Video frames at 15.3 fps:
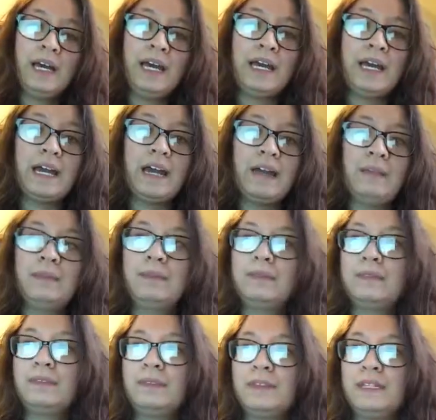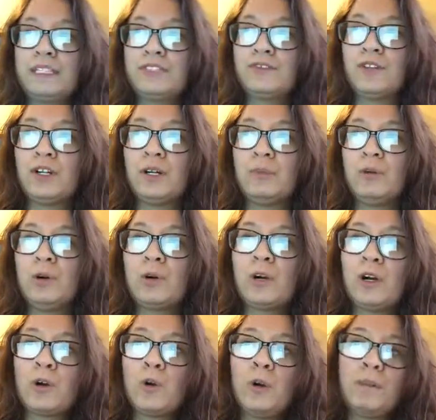and this firm will
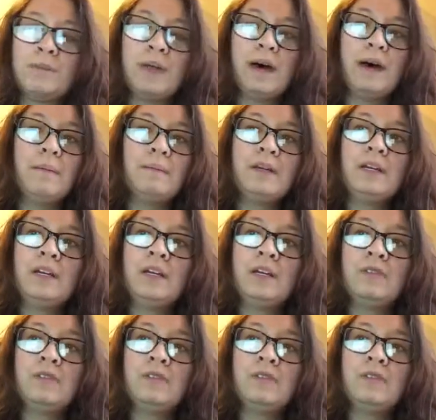equip them